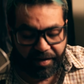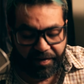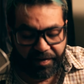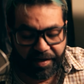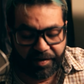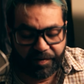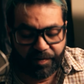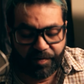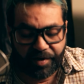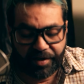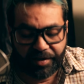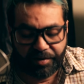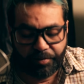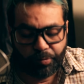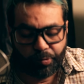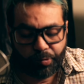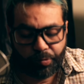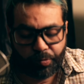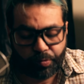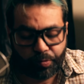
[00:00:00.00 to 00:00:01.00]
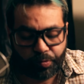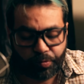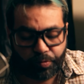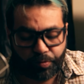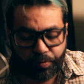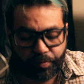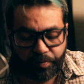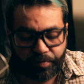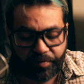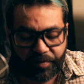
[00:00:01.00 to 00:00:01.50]
This one,
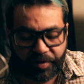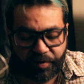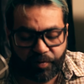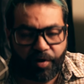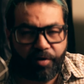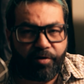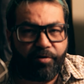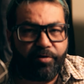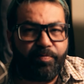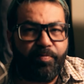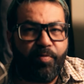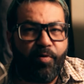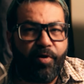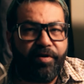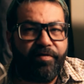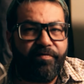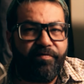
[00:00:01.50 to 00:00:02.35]
it's one of those point